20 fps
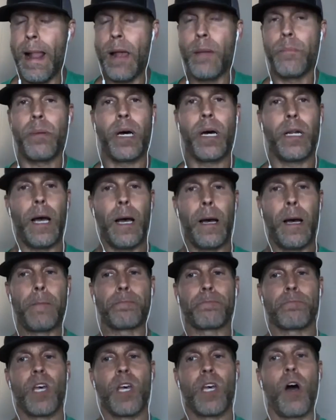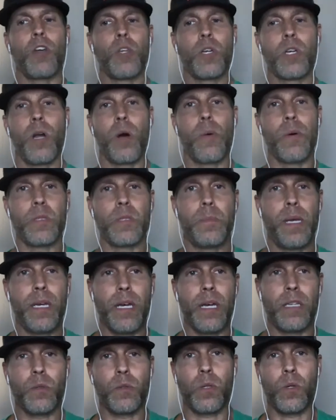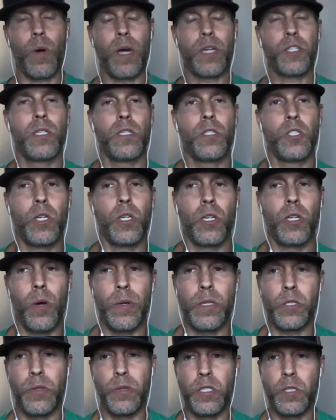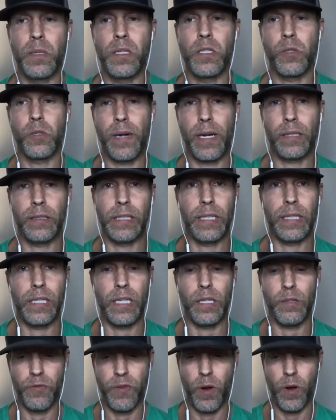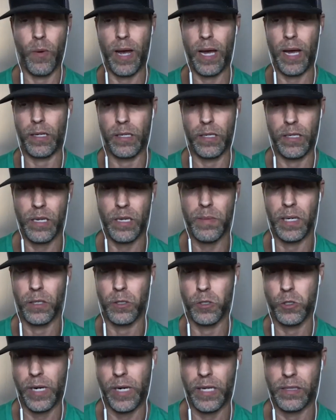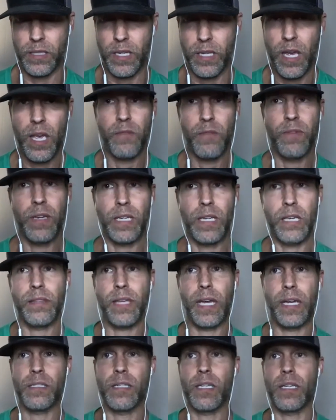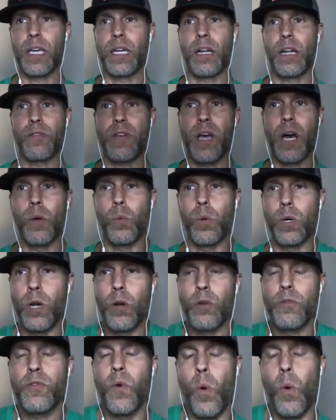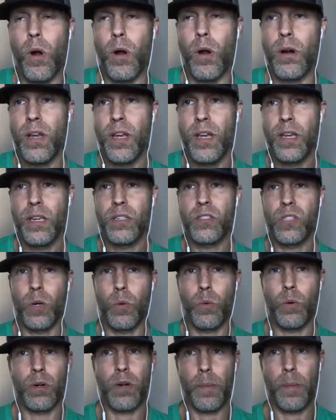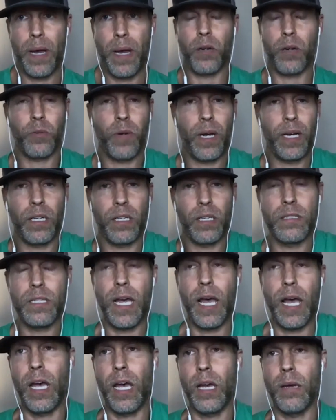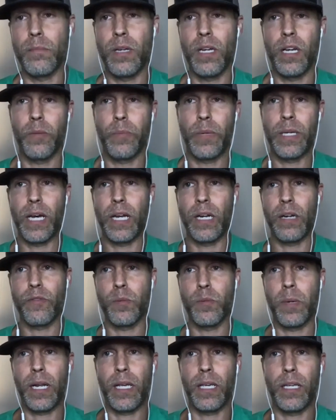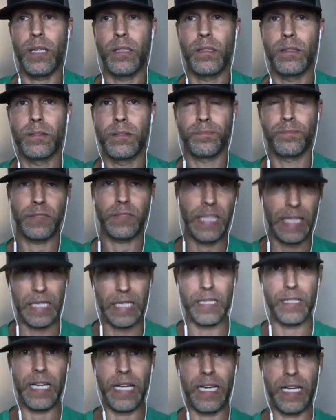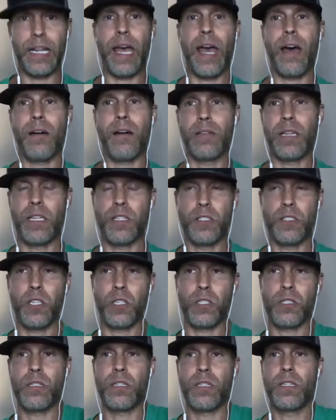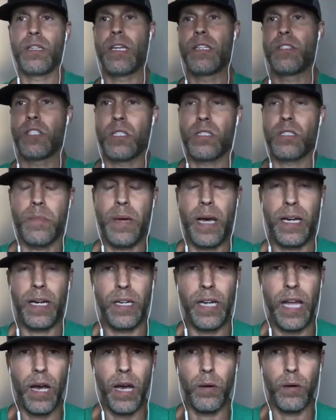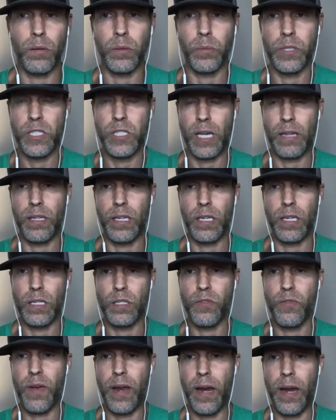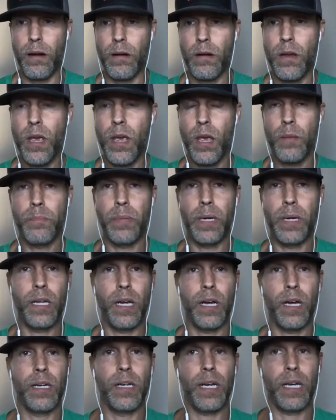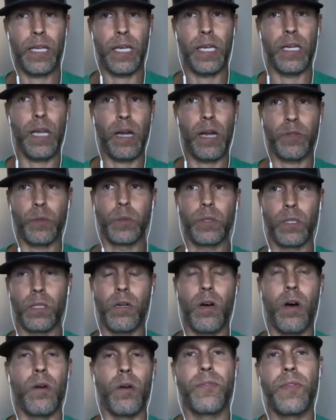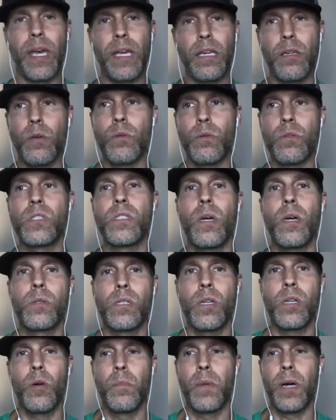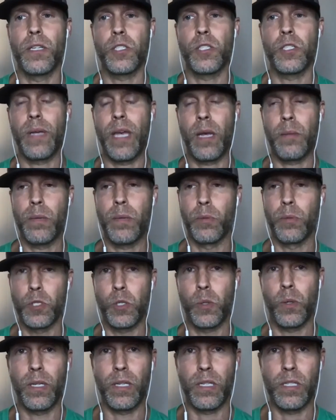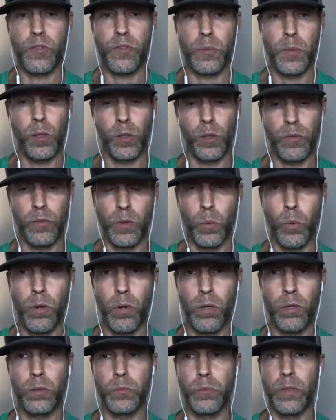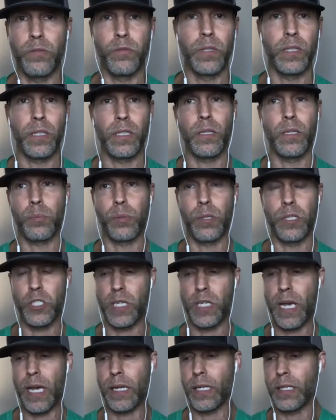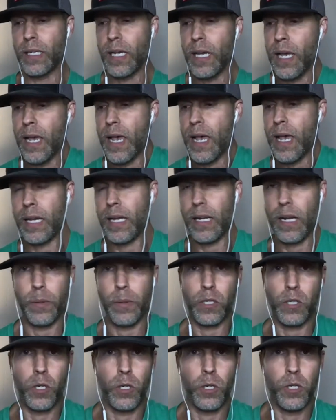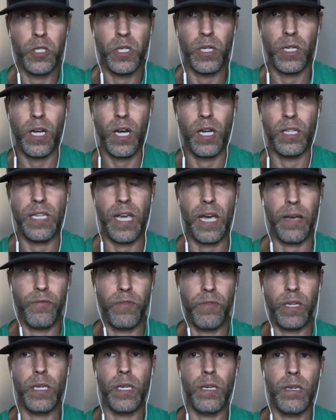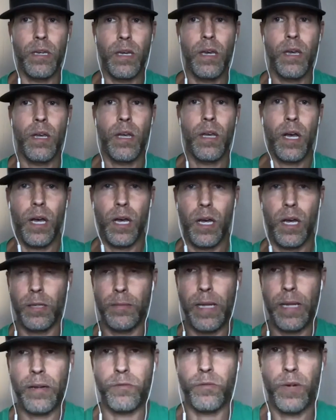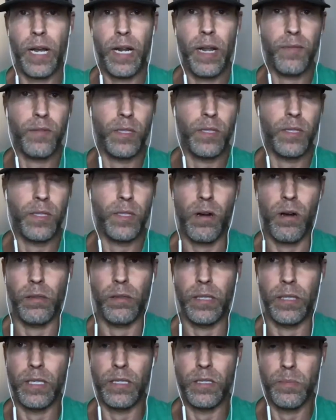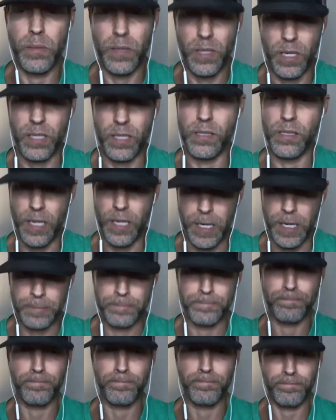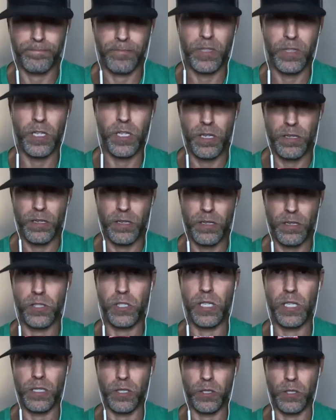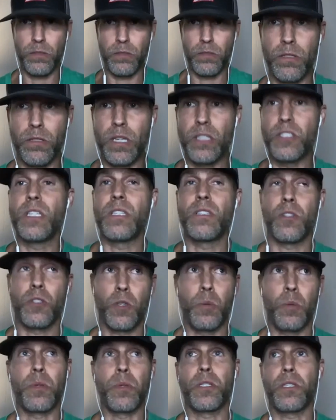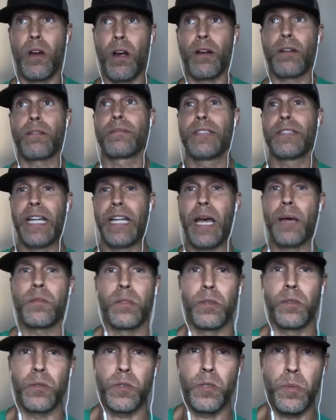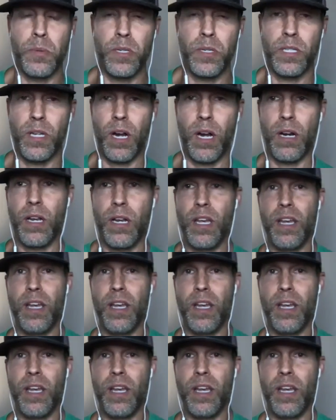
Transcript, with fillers: But um, you can always ping us with questions. You can always reach me directly at the info at email address. Vicky, thanks again. I've got 104, so we're about right on time. Uh, we got everybody in and out in just in just about an hour, which I think is fair. But uh, again, everyone on the call, thank you so so much. We have people joining us from all over the world. We really appreciate it, and I would encourage you to contact Vicky uh, right after this call ends because um, she's a she's a superstar, an absolute superstar.